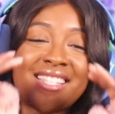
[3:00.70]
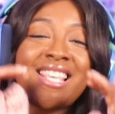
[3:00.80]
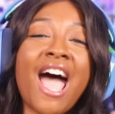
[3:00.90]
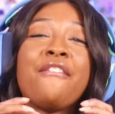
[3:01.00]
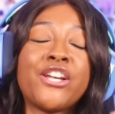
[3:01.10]

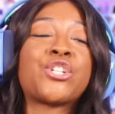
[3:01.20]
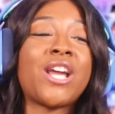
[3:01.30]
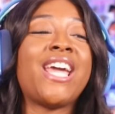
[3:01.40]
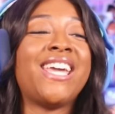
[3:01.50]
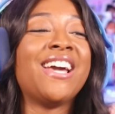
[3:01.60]

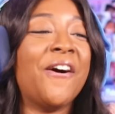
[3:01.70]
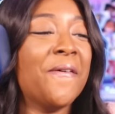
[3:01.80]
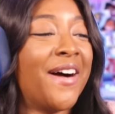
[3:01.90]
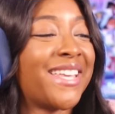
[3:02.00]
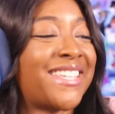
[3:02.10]
savagery! Oh
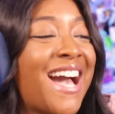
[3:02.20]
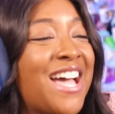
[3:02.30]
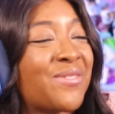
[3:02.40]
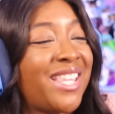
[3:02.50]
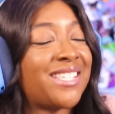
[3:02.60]
my
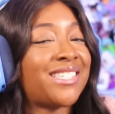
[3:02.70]
gosh, really